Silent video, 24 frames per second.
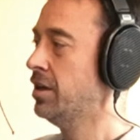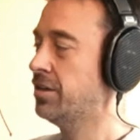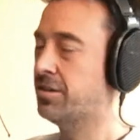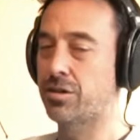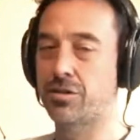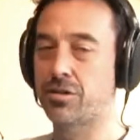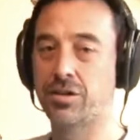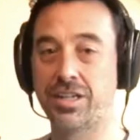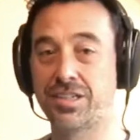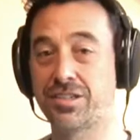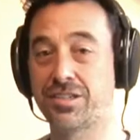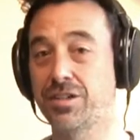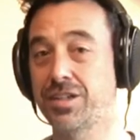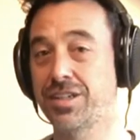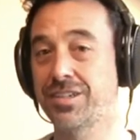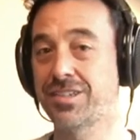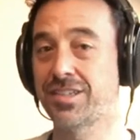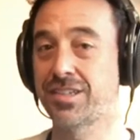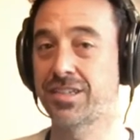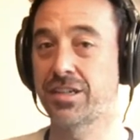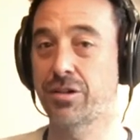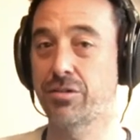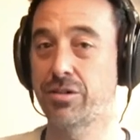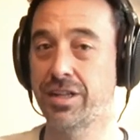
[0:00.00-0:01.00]
So it's not
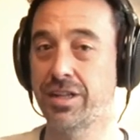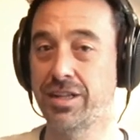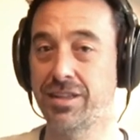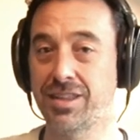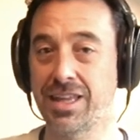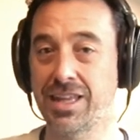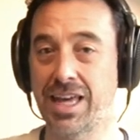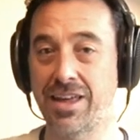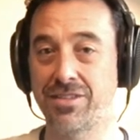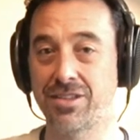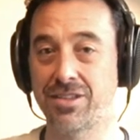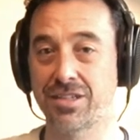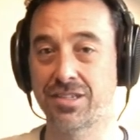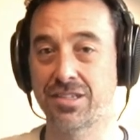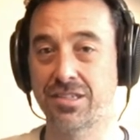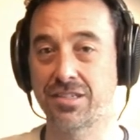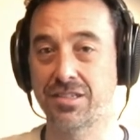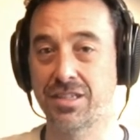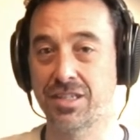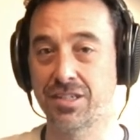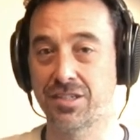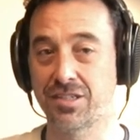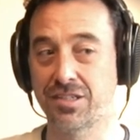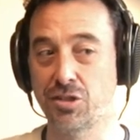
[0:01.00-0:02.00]
necessarily that
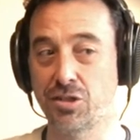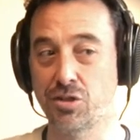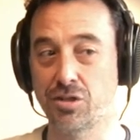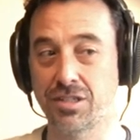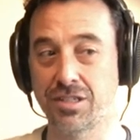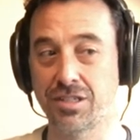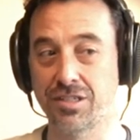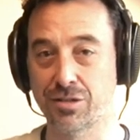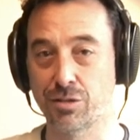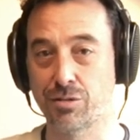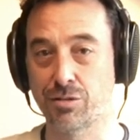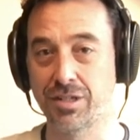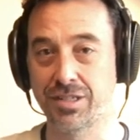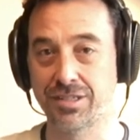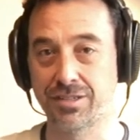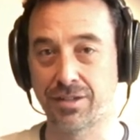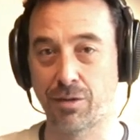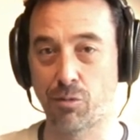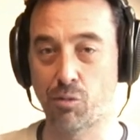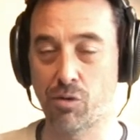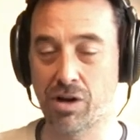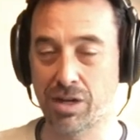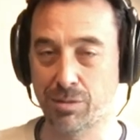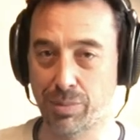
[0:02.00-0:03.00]
the student is always
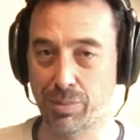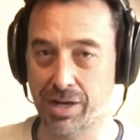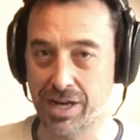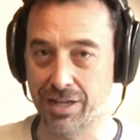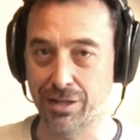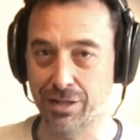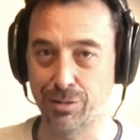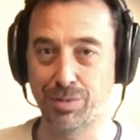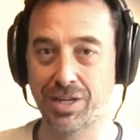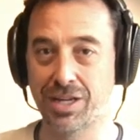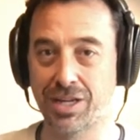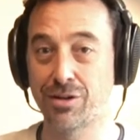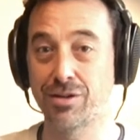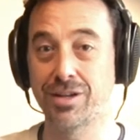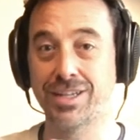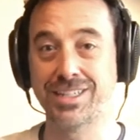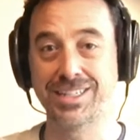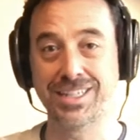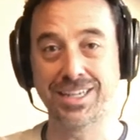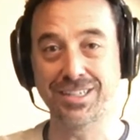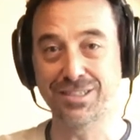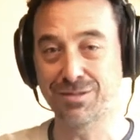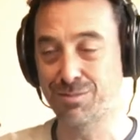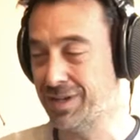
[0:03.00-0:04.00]
at one part of the piano.
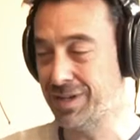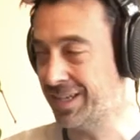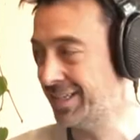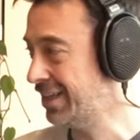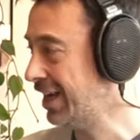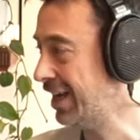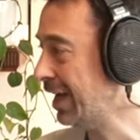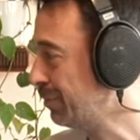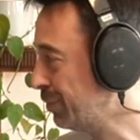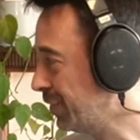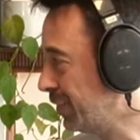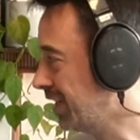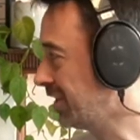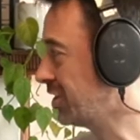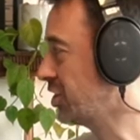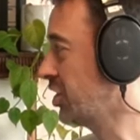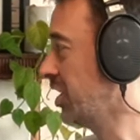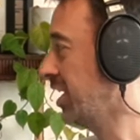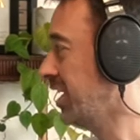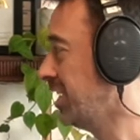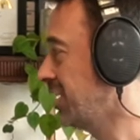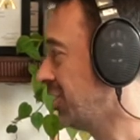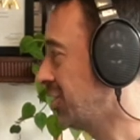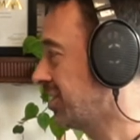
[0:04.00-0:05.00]
It does mix up and it
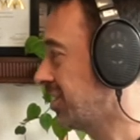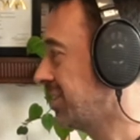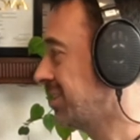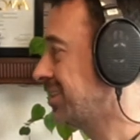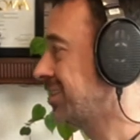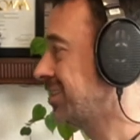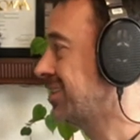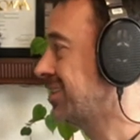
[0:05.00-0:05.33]
changes